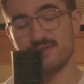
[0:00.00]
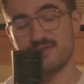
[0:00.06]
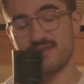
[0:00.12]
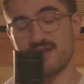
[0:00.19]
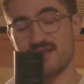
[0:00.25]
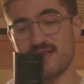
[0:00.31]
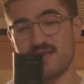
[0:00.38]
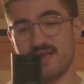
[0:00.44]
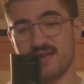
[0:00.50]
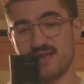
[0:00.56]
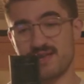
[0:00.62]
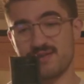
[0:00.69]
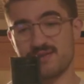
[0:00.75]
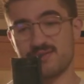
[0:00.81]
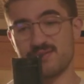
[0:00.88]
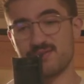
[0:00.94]
that I had
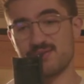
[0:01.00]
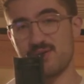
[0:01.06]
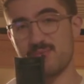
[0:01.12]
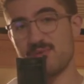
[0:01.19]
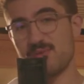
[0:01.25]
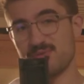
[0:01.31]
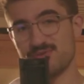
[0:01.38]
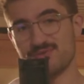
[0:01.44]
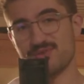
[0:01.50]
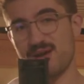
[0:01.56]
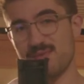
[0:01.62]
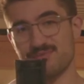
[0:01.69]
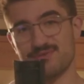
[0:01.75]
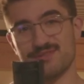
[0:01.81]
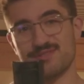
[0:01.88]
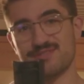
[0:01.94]
Lomo
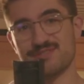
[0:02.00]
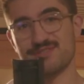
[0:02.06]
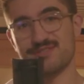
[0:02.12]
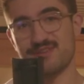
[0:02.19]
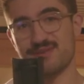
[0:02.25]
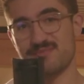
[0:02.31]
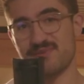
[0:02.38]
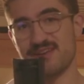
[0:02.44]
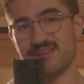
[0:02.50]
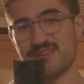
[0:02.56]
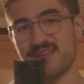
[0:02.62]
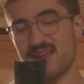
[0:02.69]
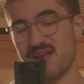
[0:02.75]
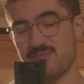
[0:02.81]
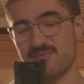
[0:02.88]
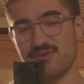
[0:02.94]
Metropolis in my
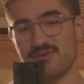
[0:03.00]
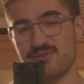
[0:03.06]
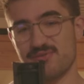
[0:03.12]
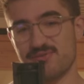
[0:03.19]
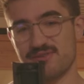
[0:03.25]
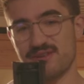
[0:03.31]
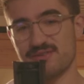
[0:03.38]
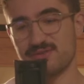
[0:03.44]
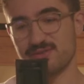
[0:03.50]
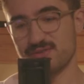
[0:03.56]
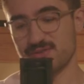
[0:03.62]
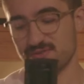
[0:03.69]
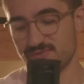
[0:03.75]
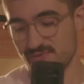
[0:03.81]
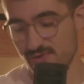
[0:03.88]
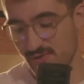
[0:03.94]
camera when I took
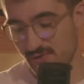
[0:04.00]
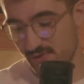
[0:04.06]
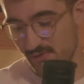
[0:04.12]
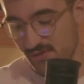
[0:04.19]
this photo.